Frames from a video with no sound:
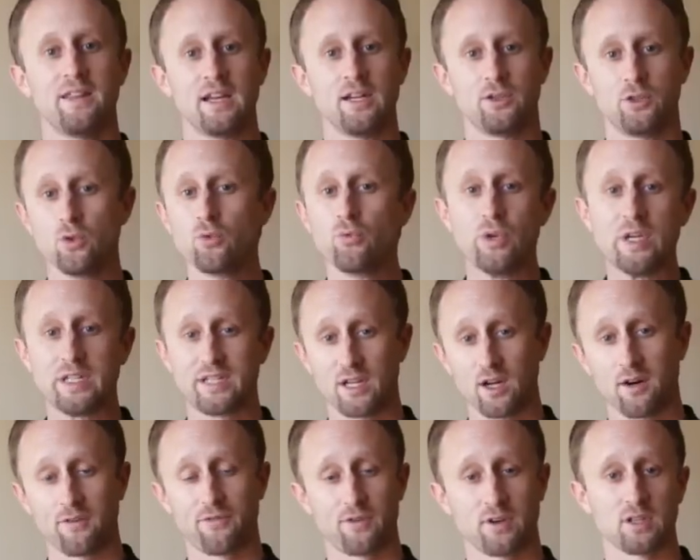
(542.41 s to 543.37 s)
They do
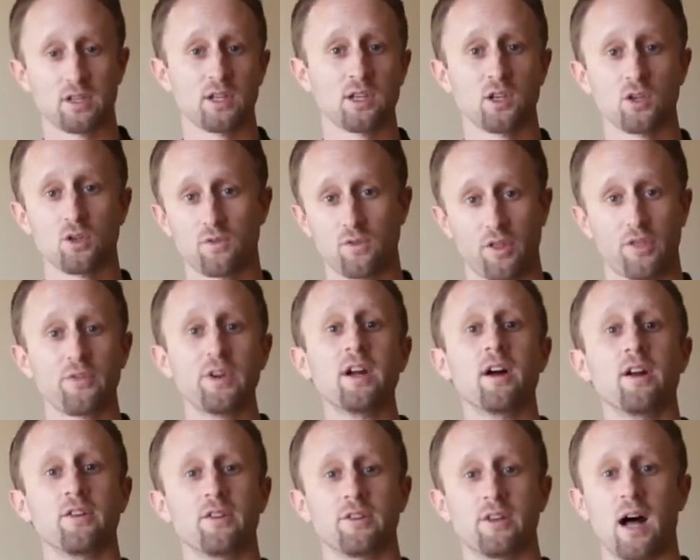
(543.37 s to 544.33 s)
retail for a little over
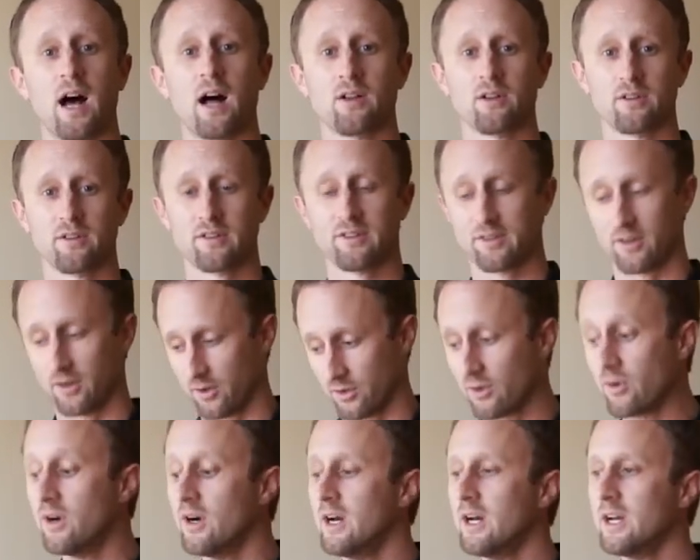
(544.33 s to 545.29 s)
$300,
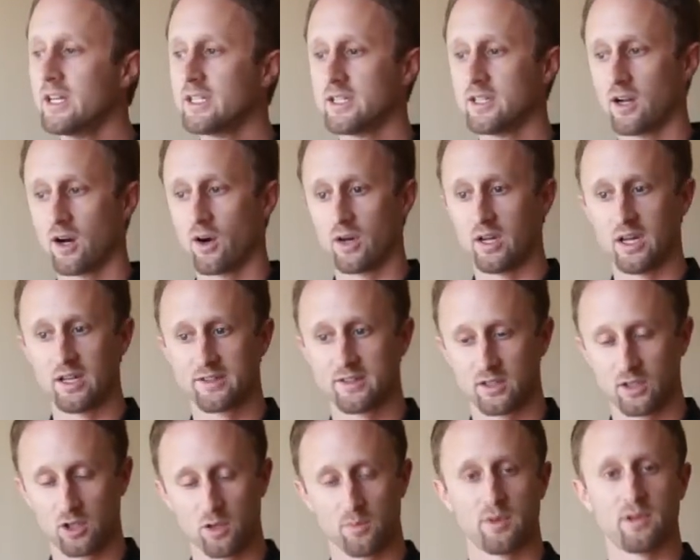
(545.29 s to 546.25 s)
so you know it's
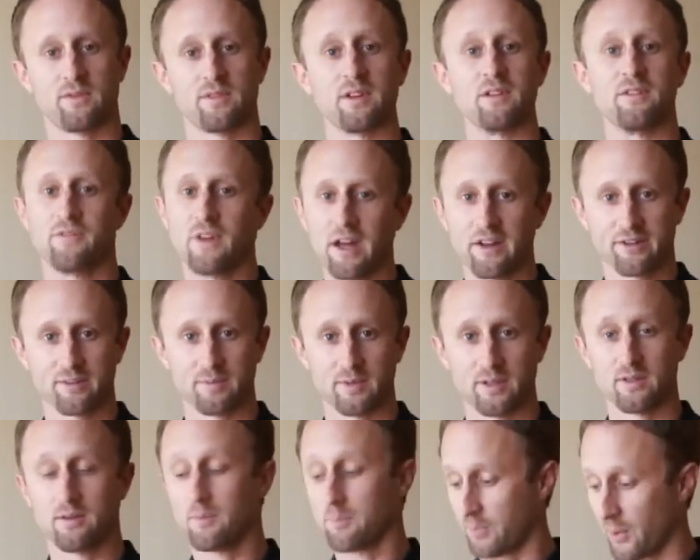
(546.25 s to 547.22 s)
a little bit of an
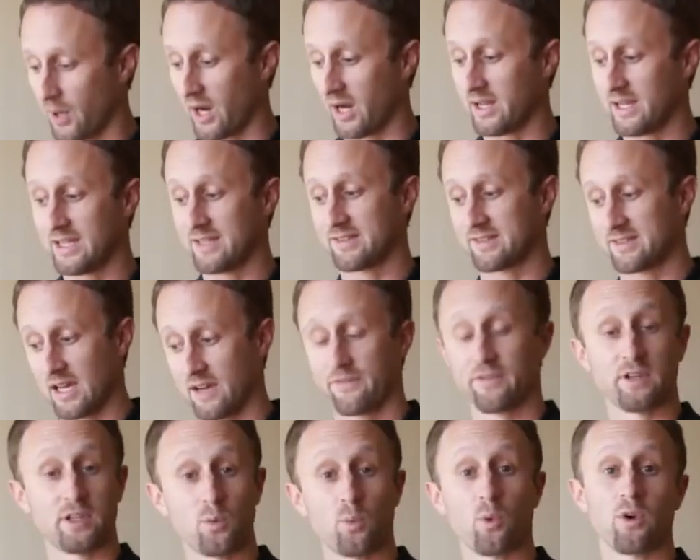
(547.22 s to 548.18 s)
investment, but it's
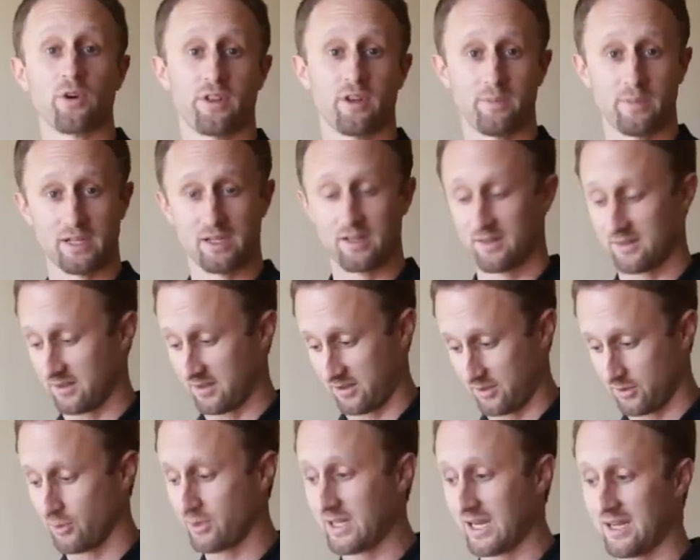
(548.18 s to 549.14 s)
definitely worth it because the
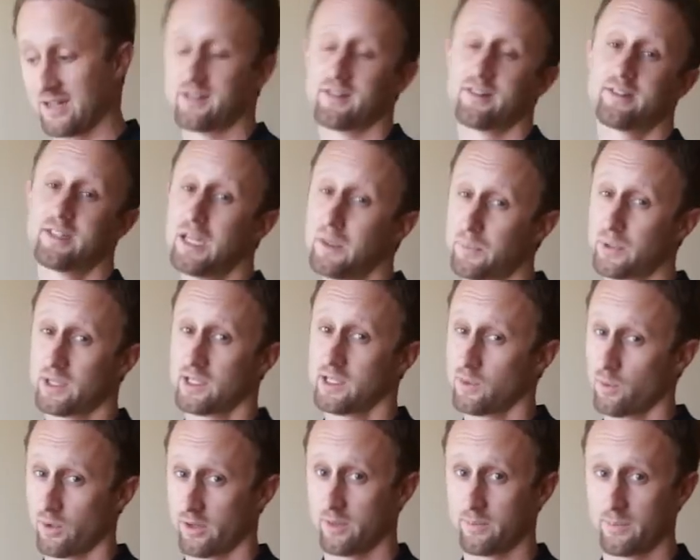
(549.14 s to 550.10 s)
suitcase is
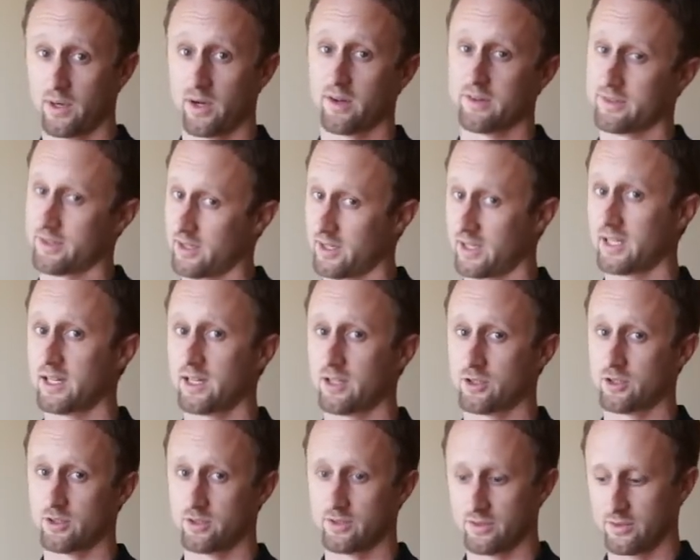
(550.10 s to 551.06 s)
typically where the bugs are going to get
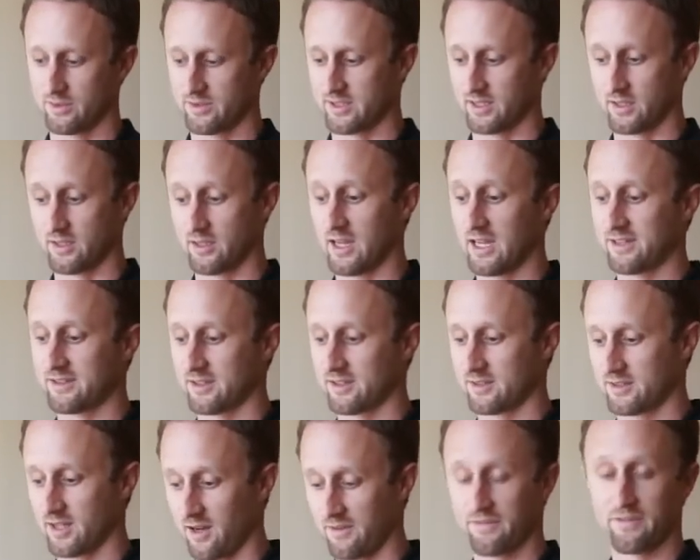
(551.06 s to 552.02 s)
introduced, and it's
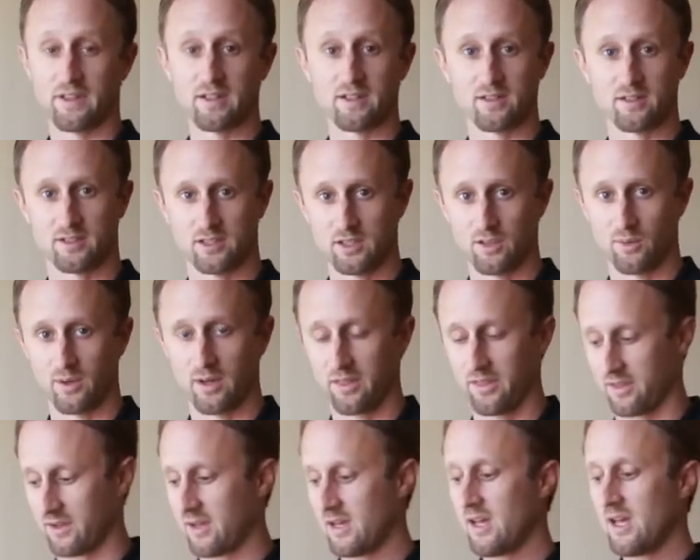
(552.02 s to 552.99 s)
a tough thing to deal
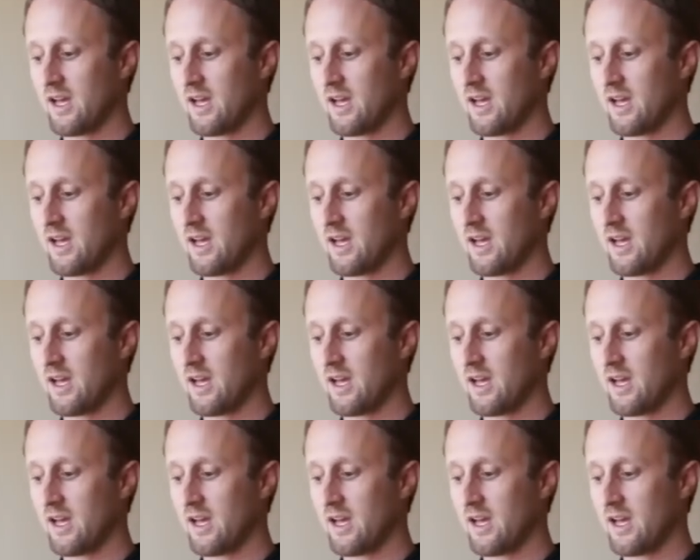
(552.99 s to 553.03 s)
with.